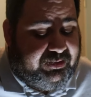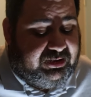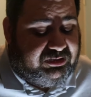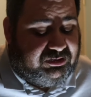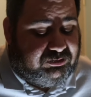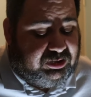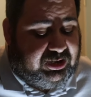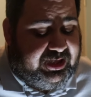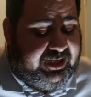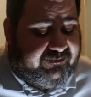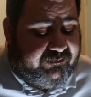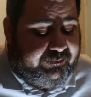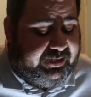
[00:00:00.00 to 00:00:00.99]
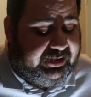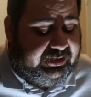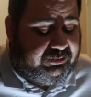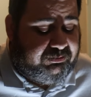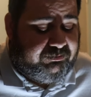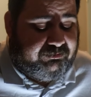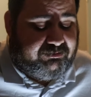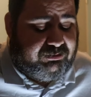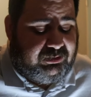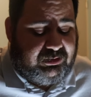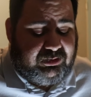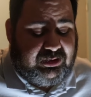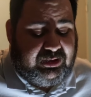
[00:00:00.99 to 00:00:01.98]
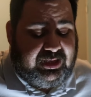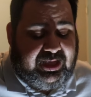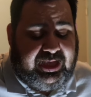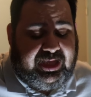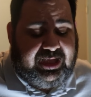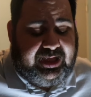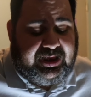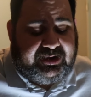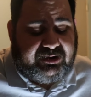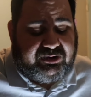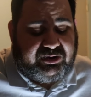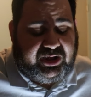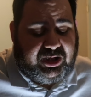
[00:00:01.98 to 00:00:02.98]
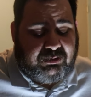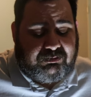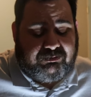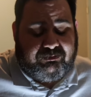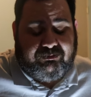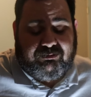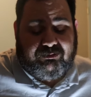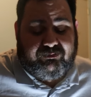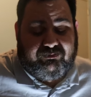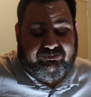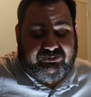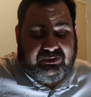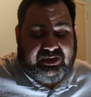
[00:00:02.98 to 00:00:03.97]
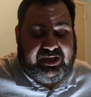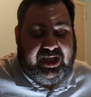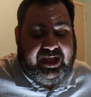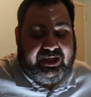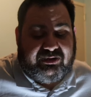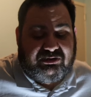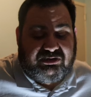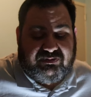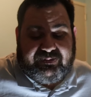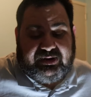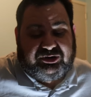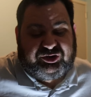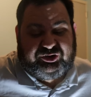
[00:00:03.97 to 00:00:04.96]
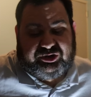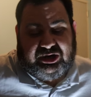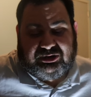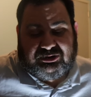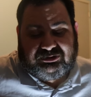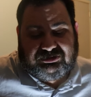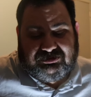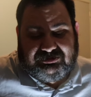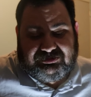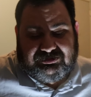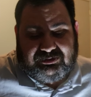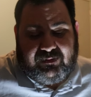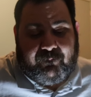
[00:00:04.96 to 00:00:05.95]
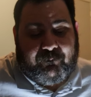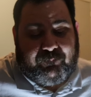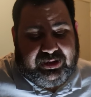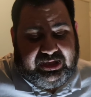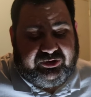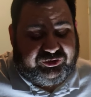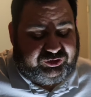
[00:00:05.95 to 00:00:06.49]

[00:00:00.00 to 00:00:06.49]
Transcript: better than what I have been. And yeah, it's been a struggle, a big